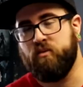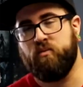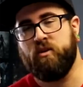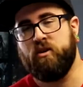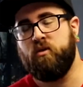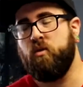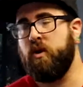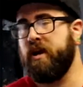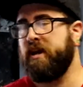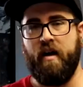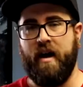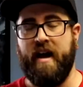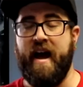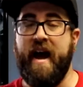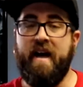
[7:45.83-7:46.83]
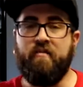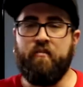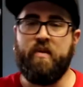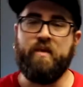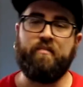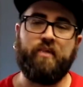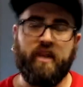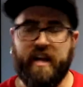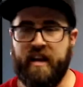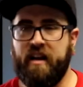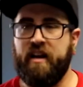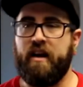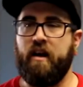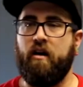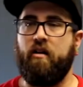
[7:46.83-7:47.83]
real quick, I have been
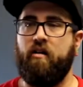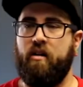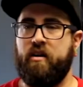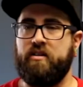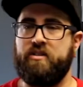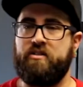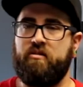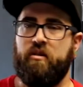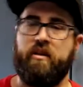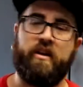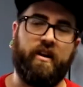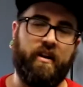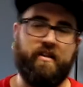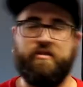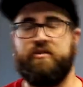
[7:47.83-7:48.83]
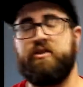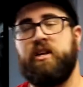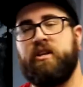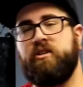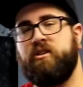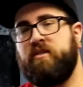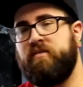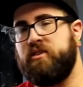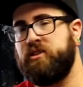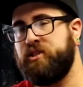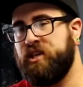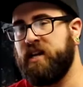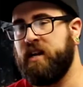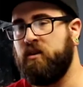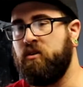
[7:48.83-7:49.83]
planning on starting another section of this
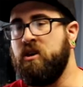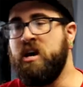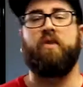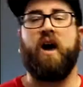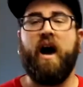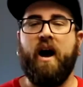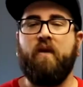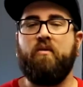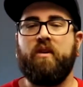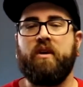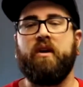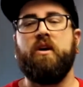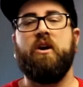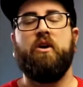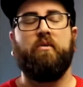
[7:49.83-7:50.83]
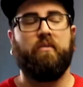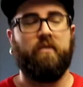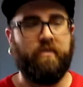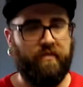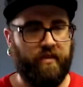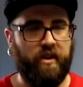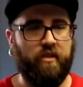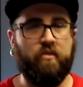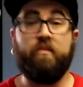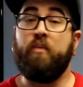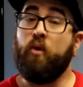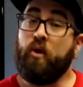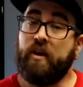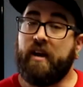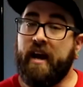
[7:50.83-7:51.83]
channel where I want to review
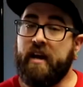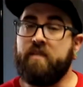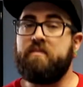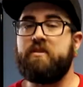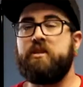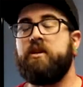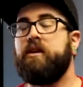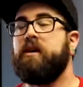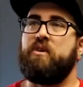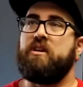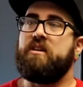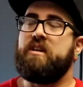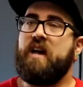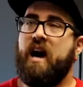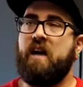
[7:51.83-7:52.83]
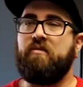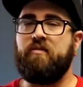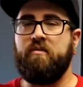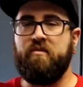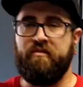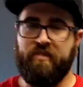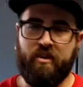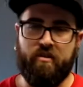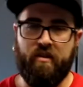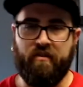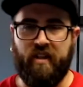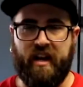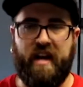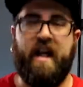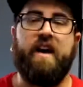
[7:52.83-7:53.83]
board games, but not from the view of
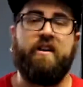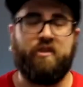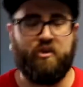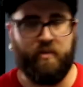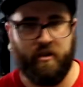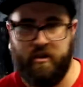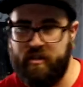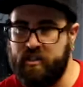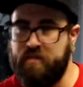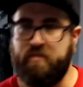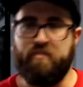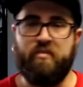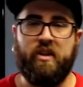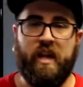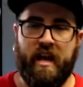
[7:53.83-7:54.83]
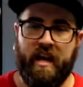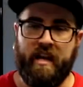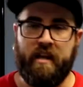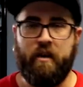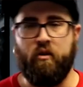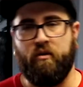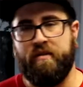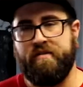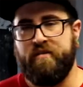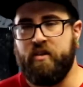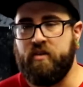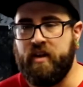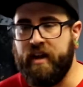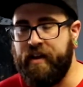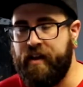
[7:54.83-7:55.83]
like an expert that's been playing or
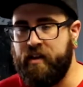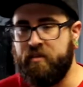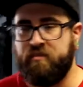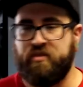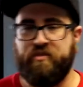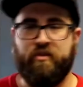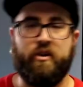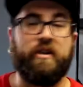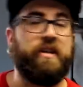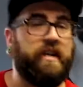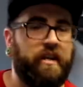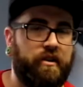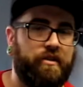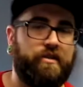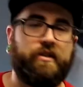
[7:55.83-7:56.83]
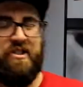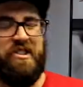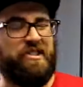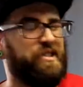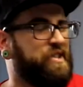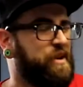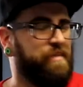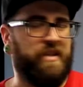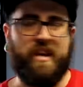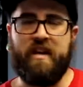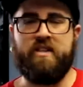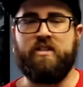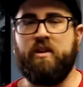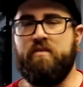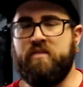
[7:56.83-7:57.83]
reviewing games for years. Just something
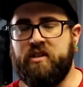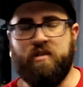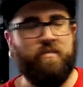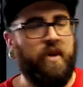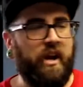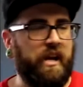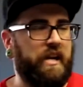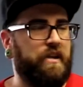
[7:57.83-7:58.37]
as somebody